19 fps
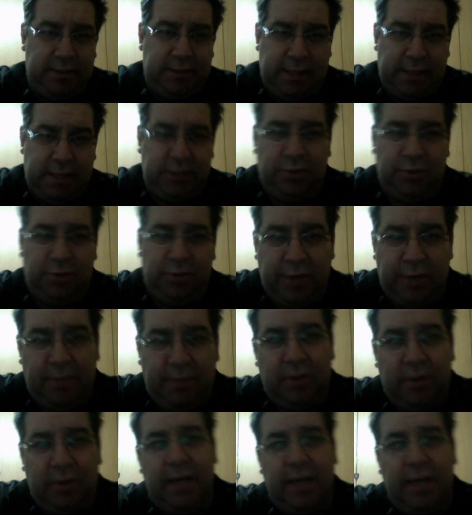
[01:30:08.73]
and sorry
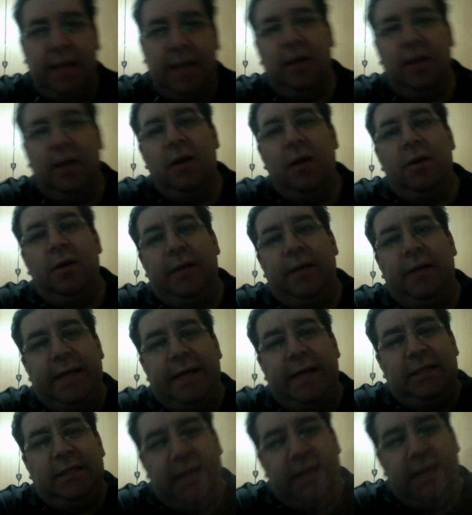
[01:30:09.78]
about that.
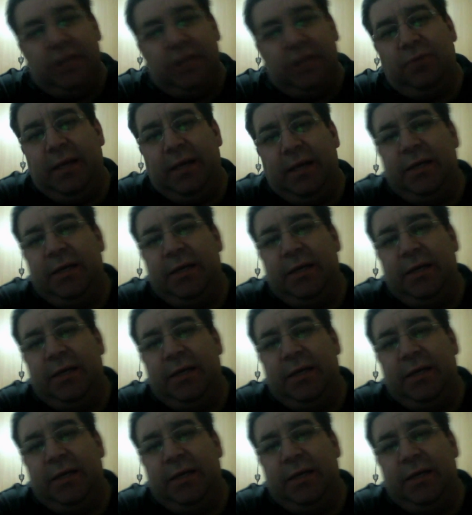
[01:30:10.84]
Next week,